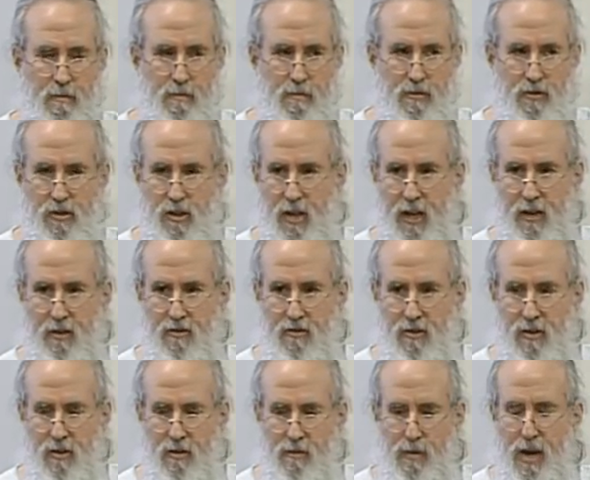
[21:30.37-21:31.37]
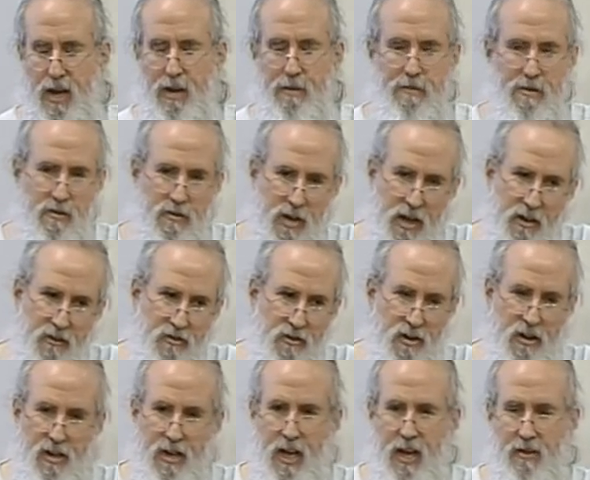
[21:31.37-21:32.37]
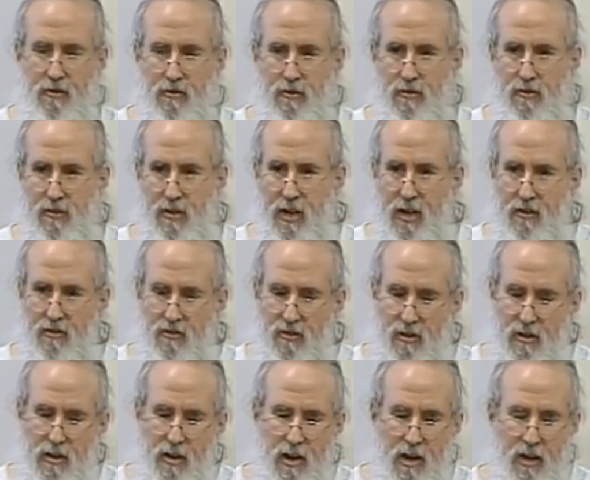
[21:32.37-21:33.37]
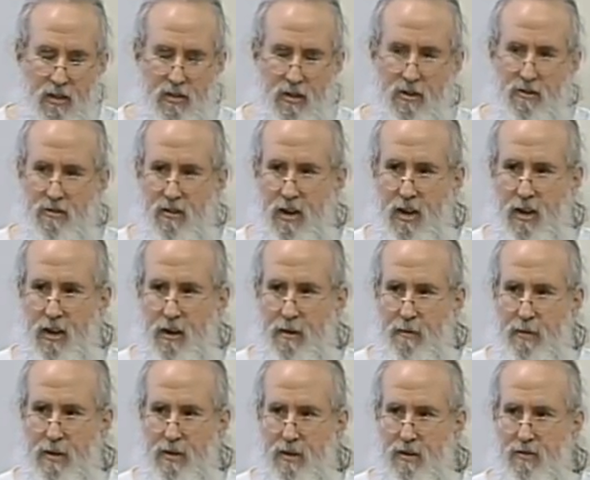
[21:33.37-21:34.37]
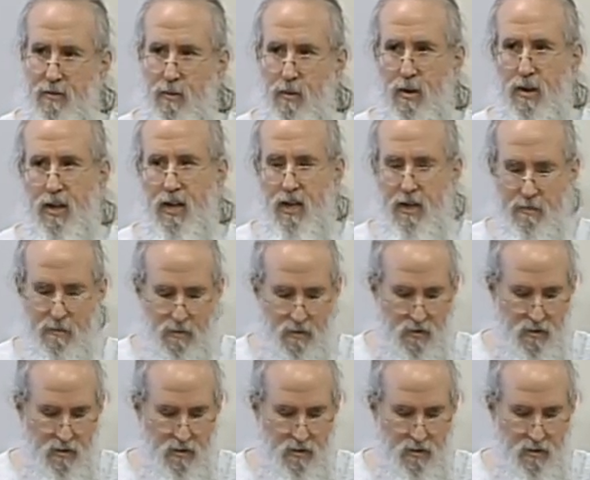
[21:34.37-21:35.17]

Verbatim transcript: selection, random mutation and natural selection, the design argument doesn't work anymore.